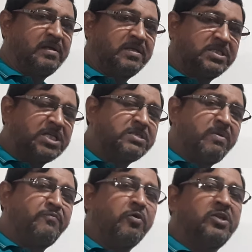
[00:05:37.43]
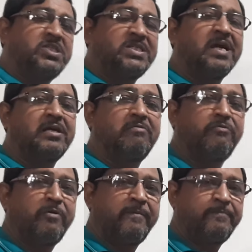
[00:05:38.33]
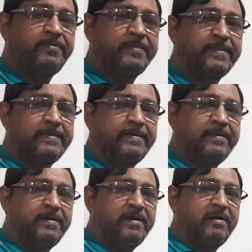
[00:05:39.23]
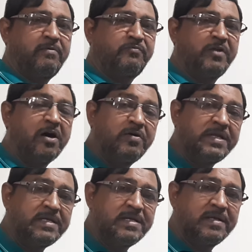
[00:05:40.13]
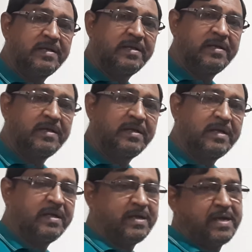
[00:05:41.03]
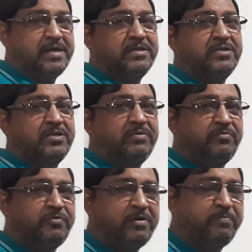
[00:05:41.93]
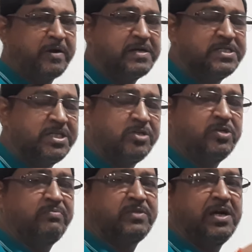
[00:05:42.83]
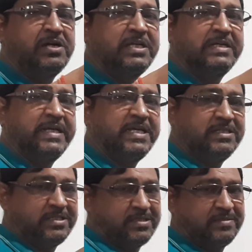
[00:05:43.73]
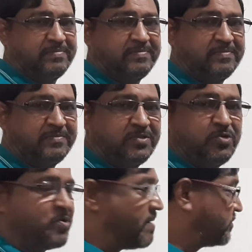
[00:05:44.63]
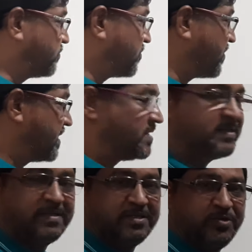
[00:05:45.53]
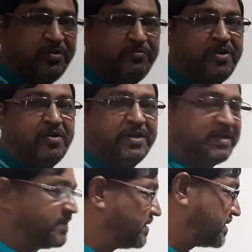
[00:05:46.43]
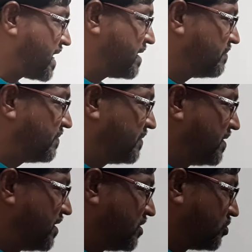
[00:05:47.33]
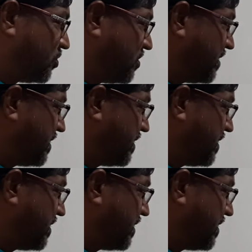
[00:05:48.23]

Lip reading: just before start of flowering, and for consecutive 30 days you have to provide during flowering time. So